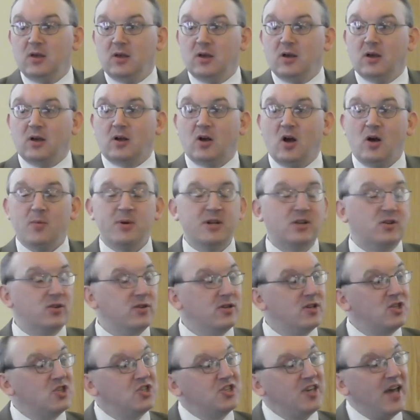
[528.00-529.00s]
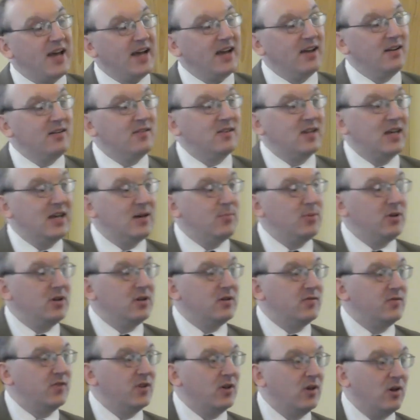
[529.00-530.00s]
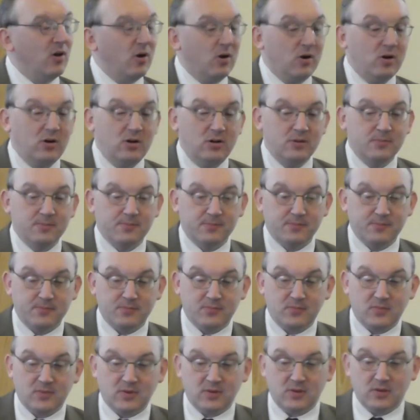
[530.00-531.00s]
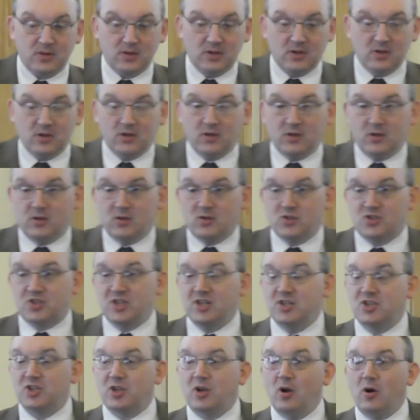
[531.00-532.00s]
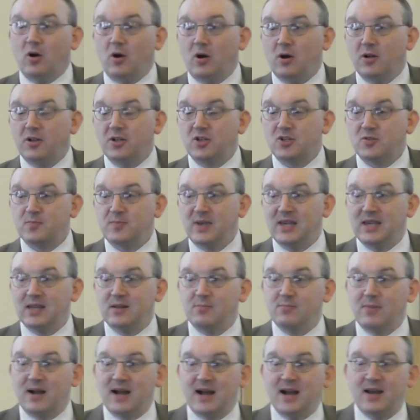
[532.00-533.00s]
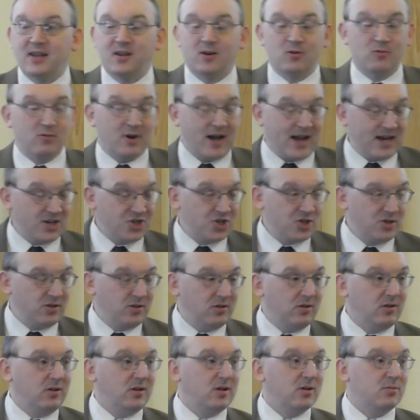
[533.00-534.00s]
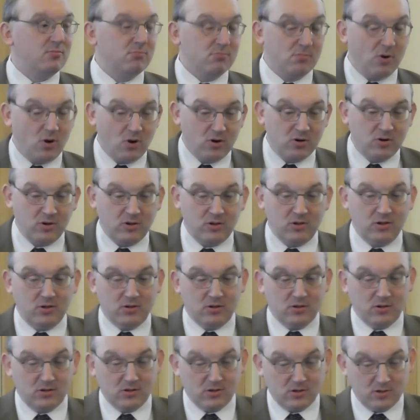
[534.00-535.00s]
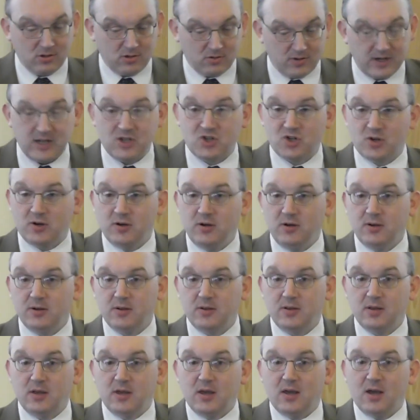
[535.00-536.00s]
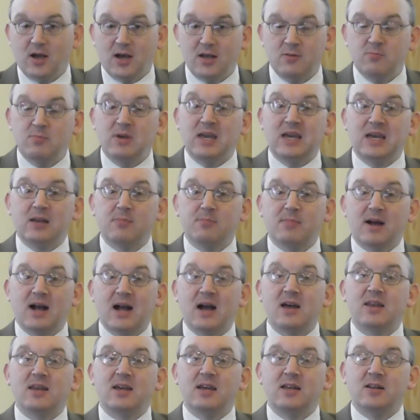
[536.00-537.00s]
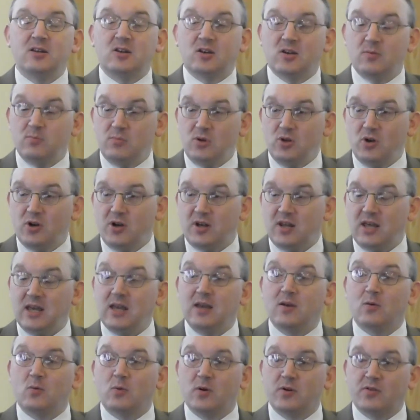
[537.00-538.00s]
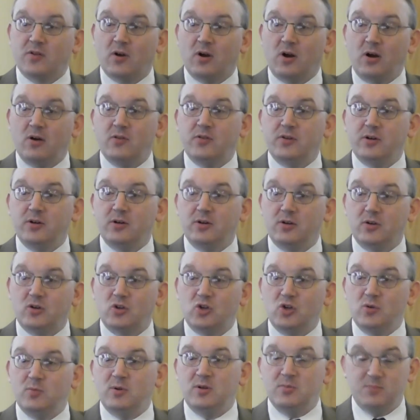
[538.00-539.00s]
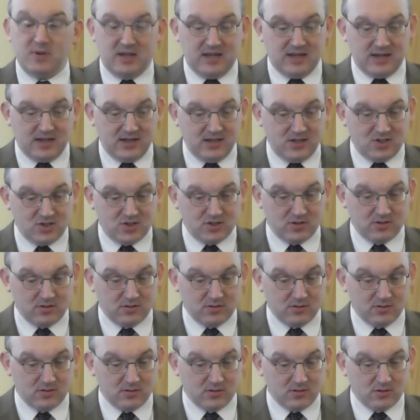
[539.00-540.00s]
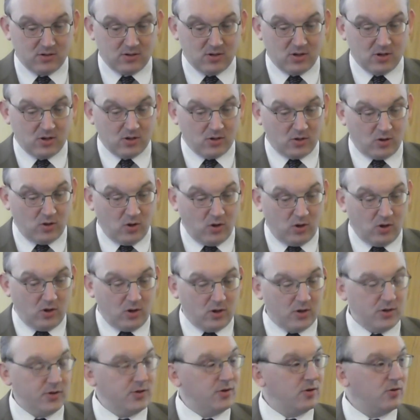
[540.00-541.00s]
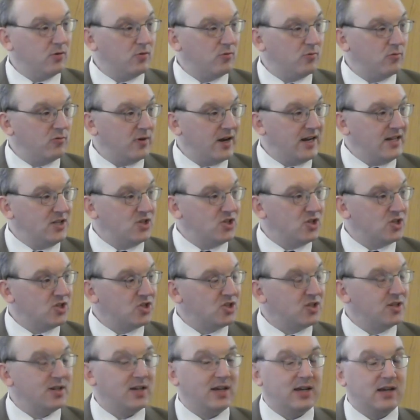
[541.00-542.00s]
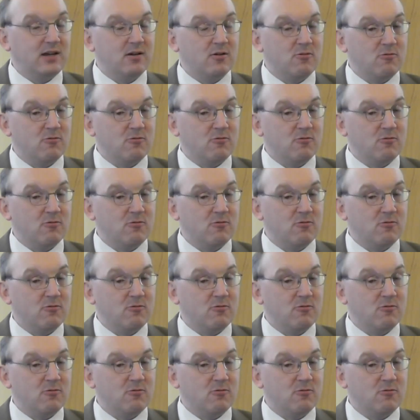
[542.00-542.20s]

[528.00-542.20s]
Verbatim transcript: And coming to the second table of the law, since God has made man a rational, moral creature, and made man in community with other human beings, God righteously